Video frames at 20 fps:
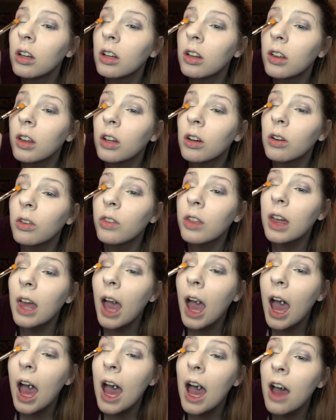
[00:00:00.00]
Like only
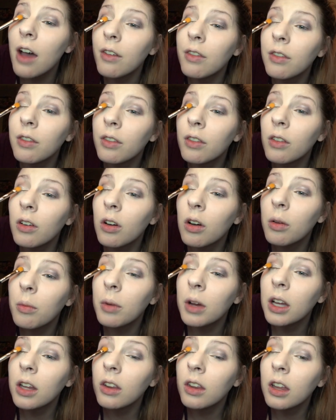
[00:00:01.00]
half on
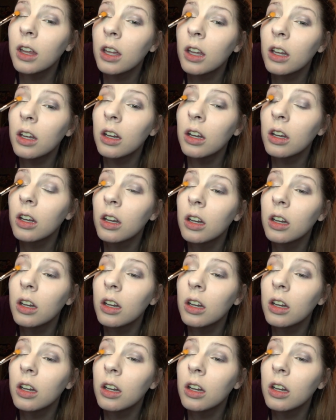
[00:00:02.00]
my lid.